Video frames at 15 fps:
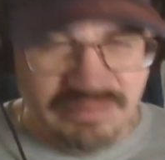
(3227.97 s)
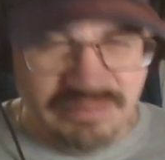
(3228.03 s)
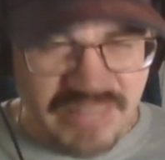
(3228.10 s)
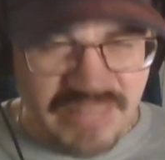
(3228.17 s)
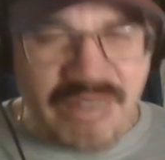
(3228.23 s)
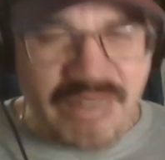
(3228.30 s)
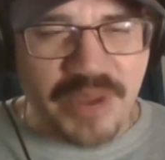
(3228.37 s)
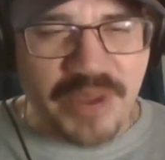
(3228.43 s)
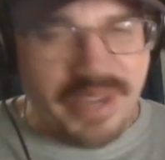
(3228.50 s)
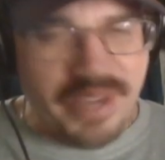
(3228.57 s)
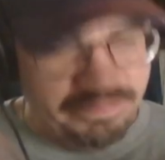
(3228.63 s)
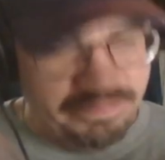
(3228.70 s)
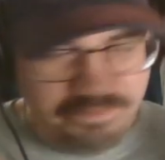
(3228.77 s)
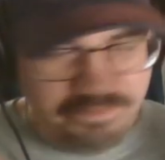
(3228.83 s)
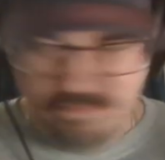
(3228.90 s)
a lot of rain.
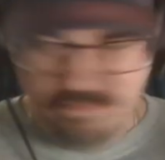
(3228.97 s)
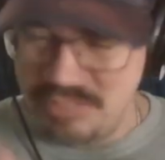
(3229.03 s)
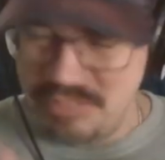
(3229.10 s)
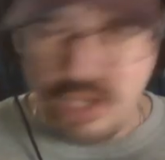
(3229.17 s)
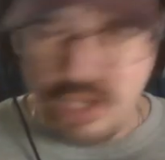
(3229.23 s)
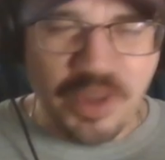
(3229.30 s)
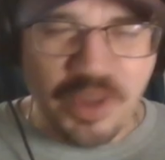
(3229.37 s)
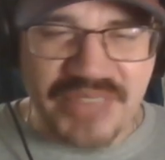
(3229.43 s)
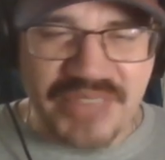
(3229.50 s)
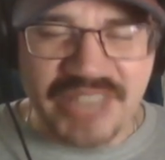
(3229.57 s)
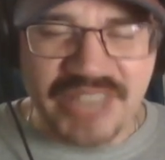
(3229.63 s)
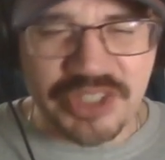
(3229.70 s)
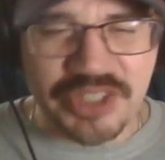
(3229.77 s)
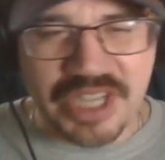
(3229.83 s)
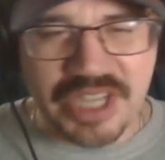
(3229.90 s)
You don't want that as
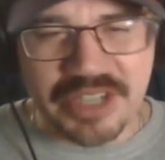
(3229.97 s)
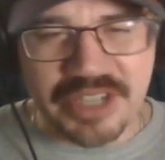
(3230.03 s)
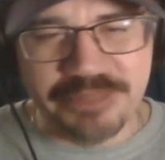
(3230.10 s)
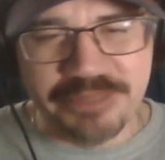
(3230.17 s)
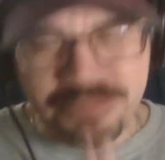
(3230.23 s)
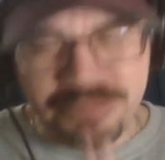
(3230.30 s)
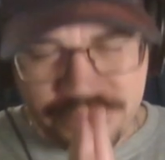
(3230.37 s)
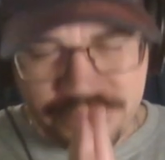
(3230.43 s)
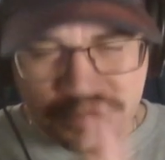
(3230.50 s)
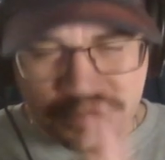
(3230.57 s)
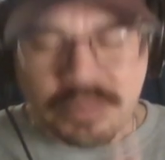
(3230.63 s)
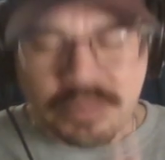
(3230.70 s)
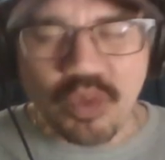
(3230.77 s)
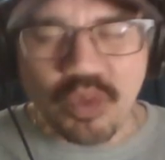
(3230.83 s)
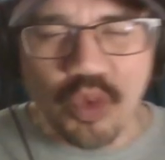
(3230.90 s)
your kicker
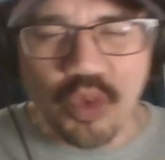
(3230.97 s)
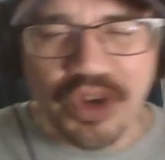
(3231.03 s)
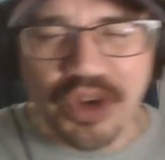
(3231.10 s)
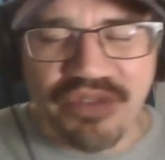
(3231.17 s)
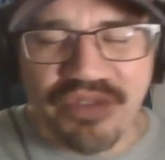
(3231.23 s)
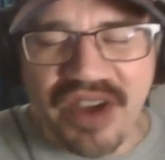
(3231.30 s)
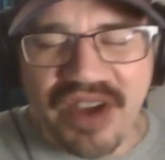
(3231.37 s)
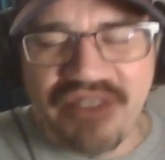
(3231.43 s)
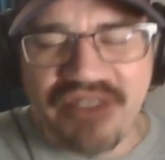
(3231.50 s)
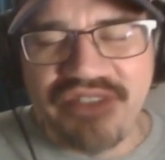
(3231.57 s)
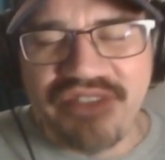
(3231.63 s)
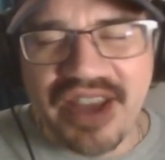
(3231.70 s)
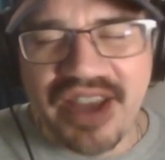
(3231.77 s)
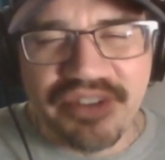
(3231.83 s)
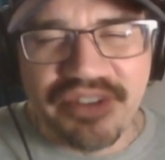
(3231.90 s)
when you're
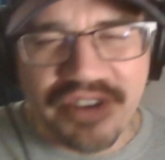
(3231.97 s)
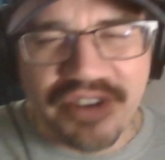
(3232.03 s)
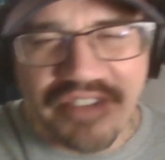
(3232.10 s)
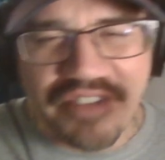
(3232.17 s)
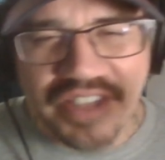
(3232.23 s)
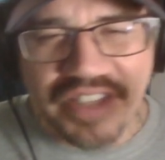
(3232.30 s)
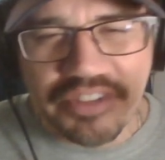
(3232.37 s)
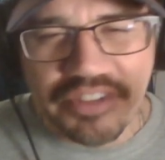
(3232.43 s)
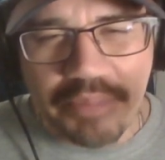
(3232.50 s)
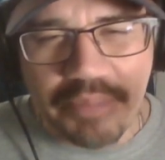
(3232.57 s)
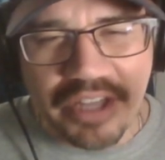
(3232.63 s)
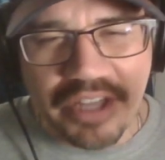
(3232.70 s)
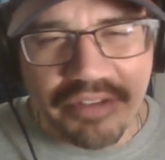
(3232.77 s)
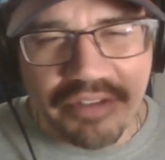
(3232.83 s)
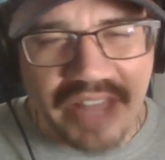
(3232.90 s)
fighting for your fantasy
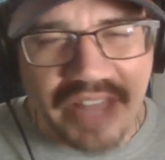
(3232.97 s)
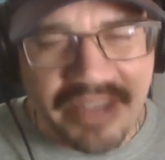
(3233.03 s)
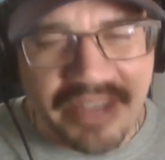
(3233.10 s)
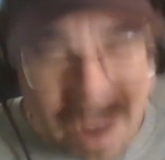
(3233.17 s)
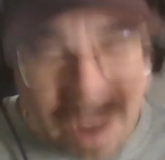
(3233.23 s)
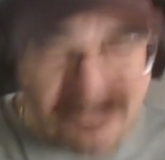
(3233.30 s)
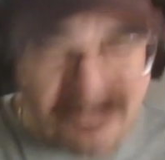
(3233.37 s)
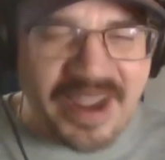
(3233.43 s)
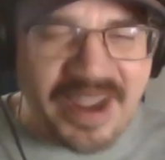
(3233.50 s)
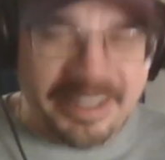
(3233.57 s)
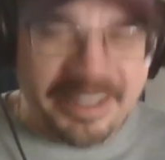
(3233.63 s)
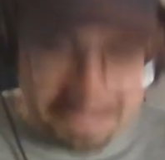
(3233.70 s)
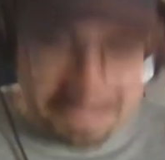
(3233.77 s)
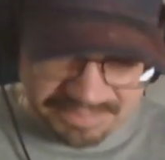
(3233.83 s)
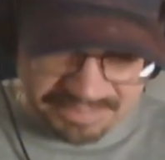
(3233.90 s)
playoff life. All right.
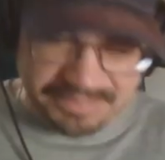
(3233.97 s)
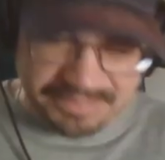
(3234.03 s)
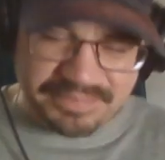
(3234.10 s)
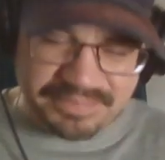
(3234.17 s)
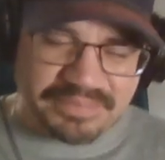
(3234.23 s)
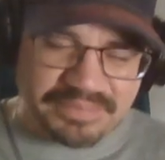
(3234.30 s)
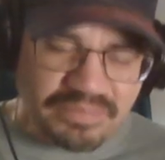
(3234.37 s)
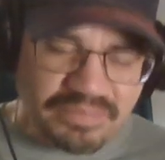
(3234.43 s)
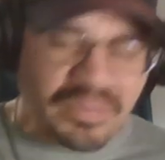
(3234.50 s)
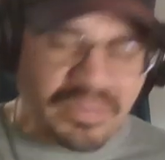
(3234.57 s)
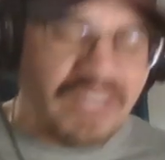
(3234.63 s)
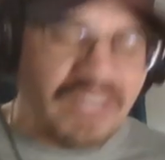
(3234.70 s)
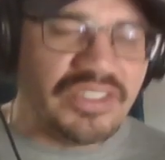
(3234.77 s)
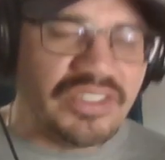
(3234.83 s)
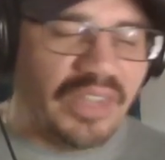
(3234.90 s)

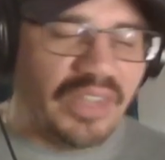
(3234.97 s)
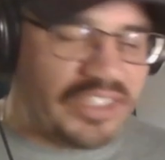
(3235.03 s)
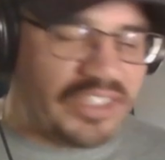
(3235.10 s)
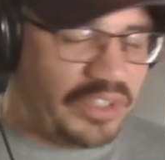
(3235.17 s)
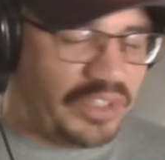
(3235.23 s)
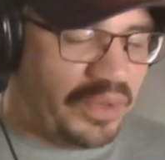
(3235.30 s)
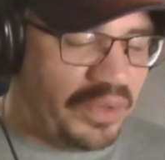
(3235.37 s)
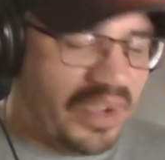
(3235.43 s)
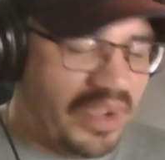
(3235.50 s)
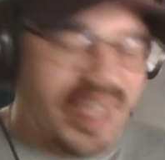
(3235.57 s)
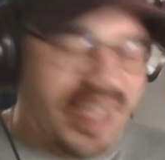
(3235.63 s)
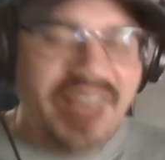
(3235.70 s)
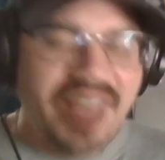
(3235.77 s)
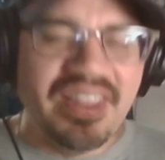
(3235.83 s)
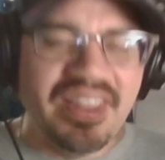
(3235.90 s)
So let's do
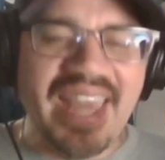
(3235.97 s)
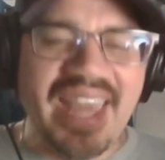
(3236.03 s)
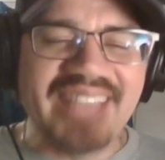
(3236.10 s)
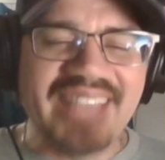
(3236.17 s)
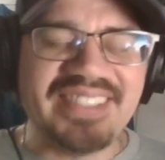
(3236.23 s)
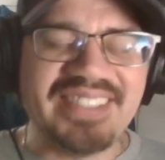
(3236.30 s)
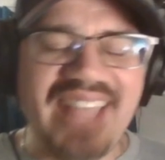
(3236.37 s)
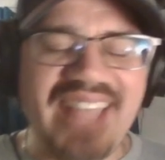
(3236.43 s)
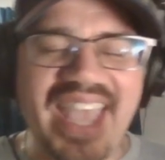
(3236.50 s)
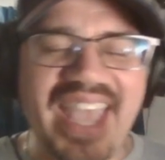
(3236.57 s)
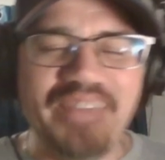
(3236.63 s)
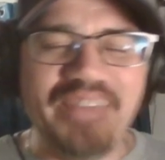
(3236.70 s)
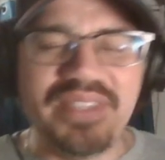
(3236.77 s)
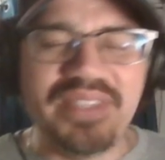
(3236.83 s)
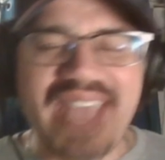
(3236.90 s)
the last
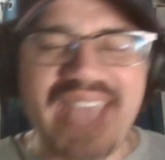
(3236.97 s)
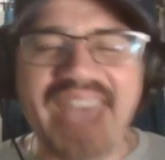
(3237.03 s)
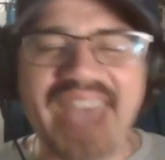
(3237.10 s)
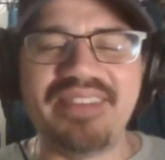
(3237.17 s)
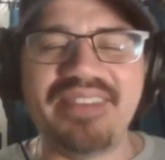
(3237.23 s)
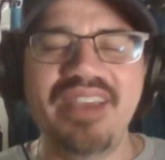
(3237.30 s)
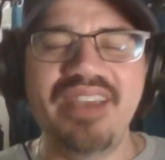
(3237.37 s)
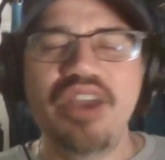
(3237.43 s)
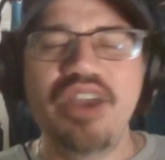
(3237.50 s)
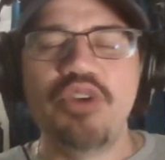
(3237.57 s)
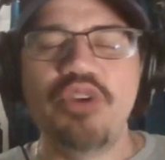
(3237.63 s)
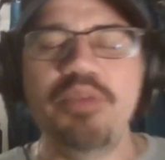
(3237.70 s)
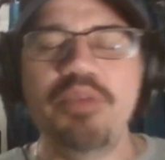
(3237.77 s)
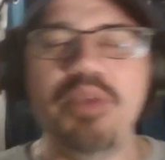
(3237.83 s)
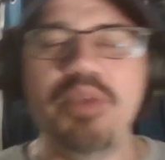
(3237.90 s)
line with that.
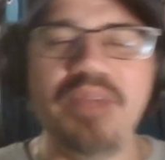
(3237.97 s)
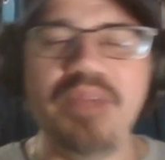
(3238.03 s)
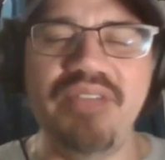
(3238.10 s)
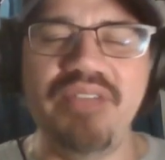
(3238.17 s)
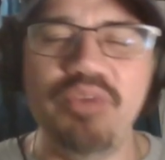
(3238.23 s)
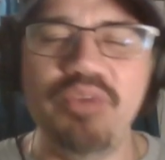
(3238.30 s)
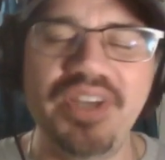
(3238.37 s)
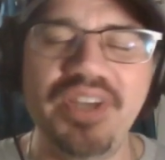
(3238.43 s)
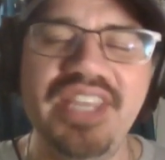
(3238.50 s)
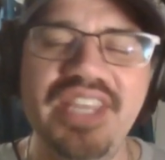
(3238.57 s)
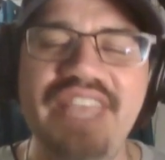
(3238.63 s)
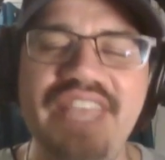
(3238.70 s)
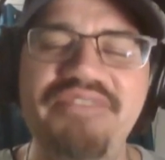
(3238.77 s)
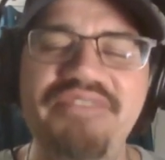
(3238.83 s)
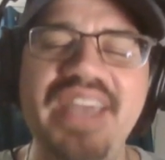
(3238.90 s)
Remember, everyone,
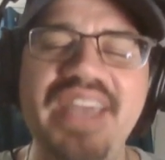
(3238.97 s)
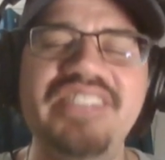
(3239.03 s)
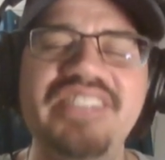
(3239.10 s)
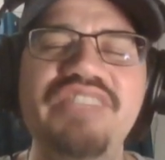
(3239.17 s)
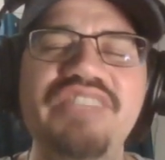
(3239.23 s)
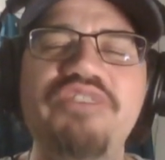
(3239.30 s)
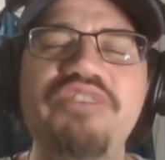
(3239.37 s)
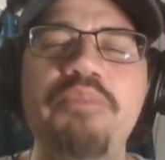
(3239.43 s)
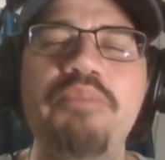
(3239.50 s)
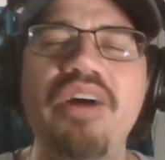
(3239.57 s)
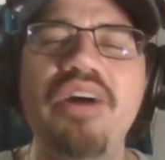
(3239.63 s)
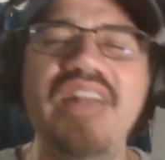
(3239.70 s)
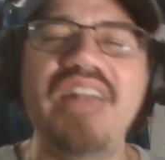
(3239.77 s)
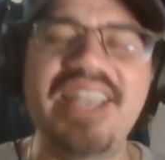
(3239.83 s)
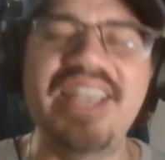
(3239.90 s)
in fantasy
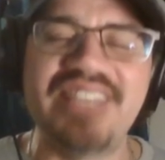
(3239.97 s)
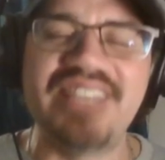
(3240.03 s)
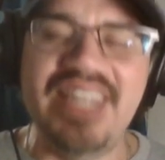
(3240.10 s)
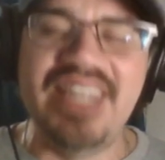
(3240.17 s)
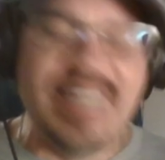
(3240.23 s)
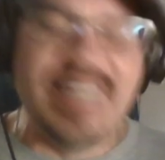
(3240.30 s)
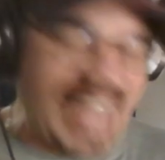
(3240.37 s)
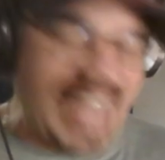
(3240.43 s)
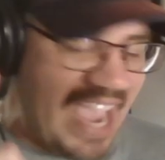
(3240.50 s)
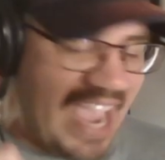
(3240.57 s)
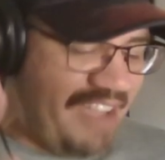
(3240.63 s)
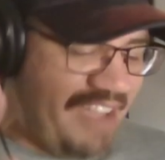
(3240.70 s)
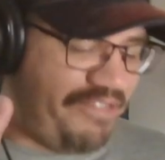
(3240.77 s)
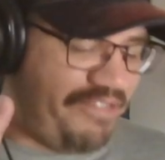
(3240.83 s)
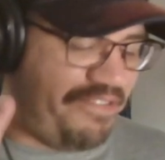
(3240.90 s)
football, as in
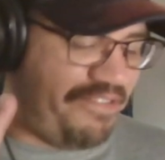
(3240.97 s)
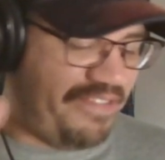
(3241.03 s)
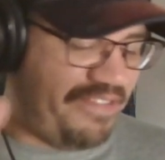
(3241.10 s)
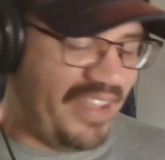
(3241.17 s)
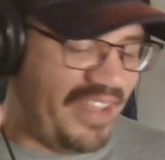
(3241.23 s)
life.